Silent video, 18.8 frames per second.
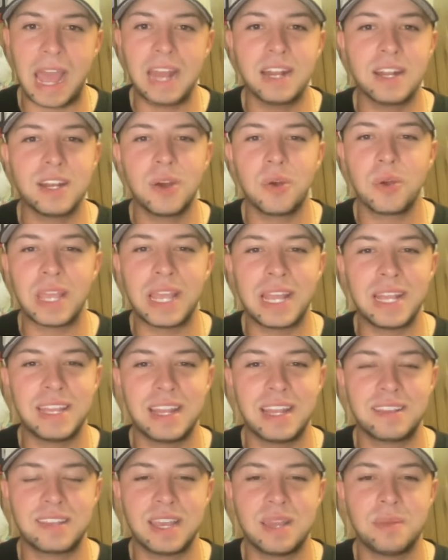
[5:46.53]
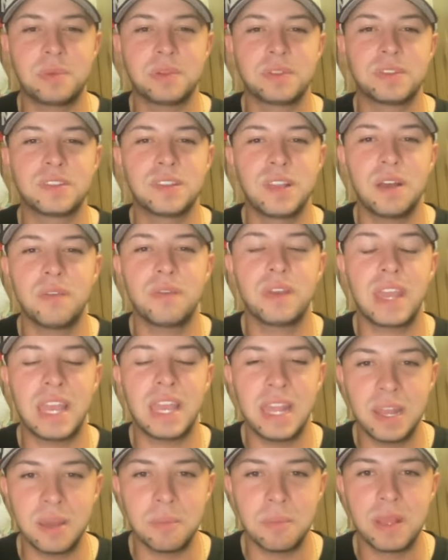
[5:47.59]
I didn't know he had that type of stuff
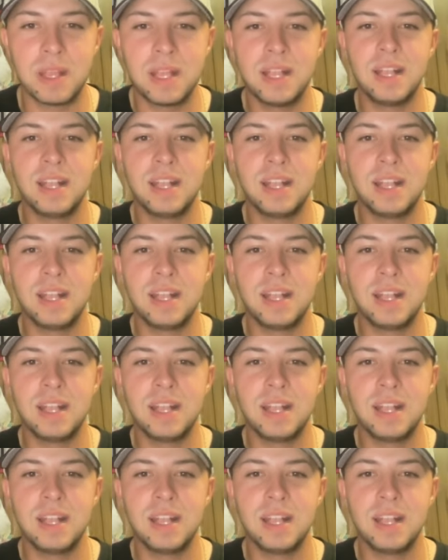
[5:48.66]
in him,